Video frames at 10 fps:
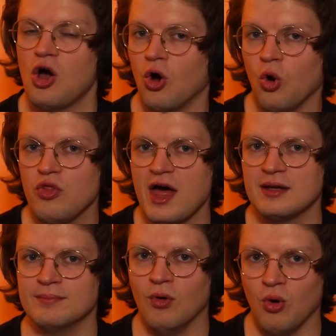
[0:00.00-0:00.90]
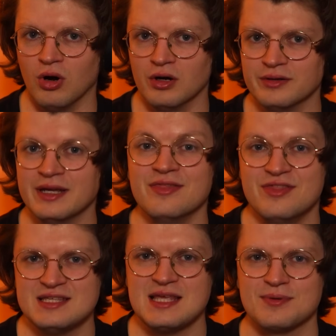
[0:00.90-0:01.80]
All that and more in
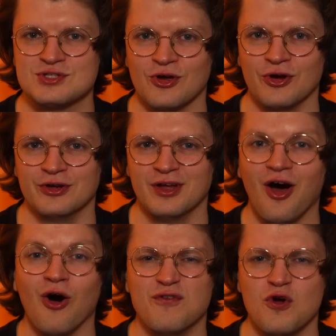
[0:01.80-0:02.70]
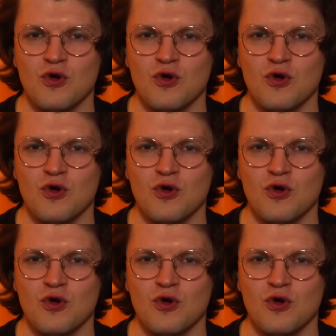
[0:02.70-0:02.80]
this episode of